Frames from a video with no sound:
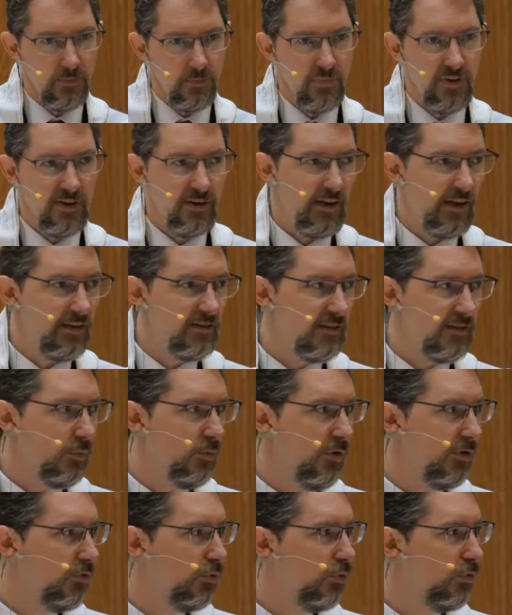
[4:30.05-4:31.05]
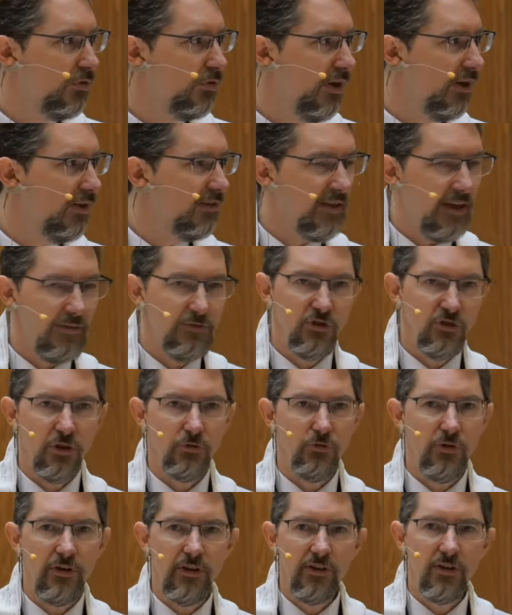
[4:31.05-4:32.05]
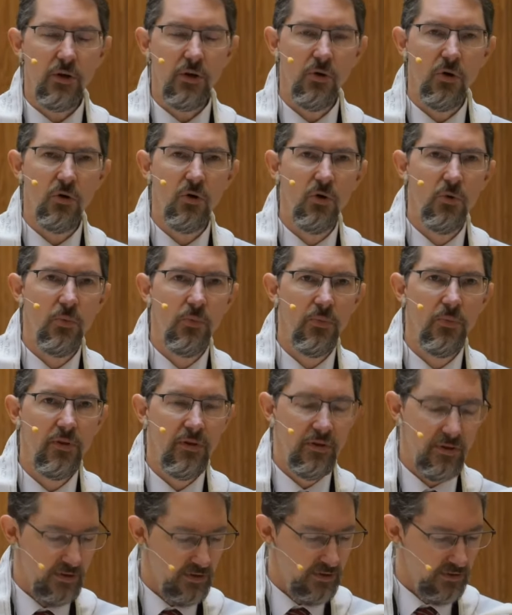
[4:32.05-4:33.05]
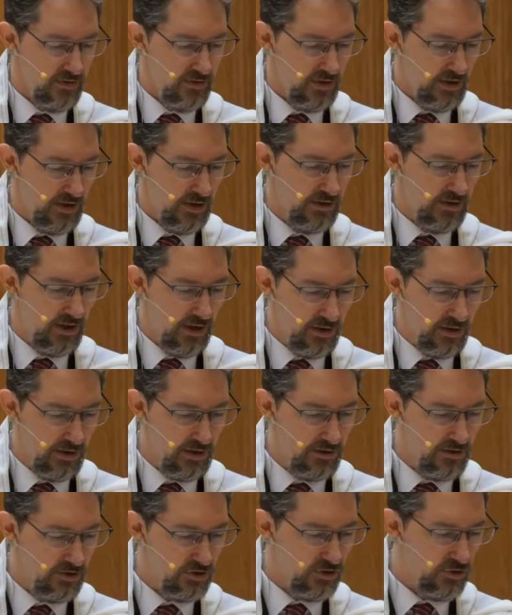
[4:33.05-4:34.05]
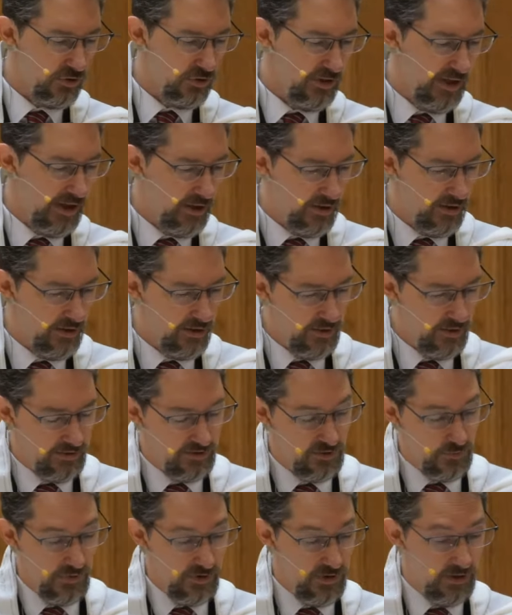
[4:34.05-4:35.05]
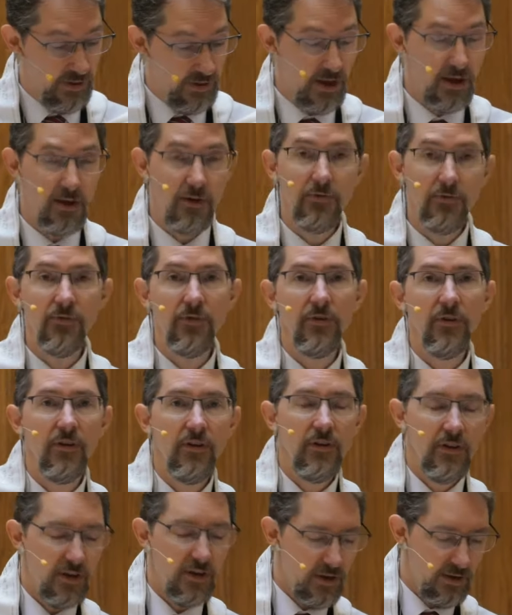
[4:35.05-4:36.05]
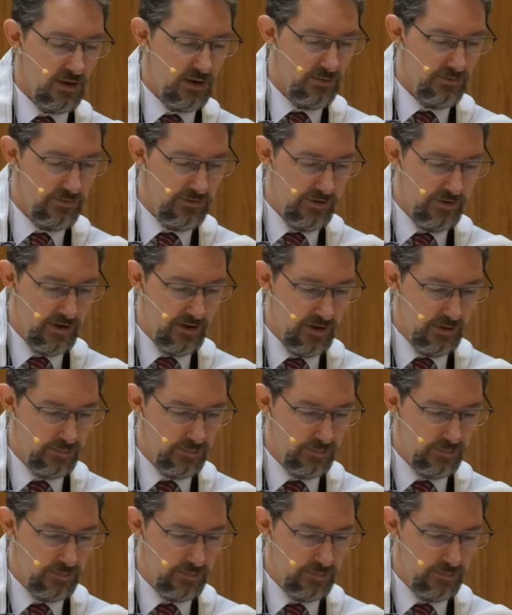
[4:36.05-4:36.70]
But as someone who does have children in the home and the unconditional love of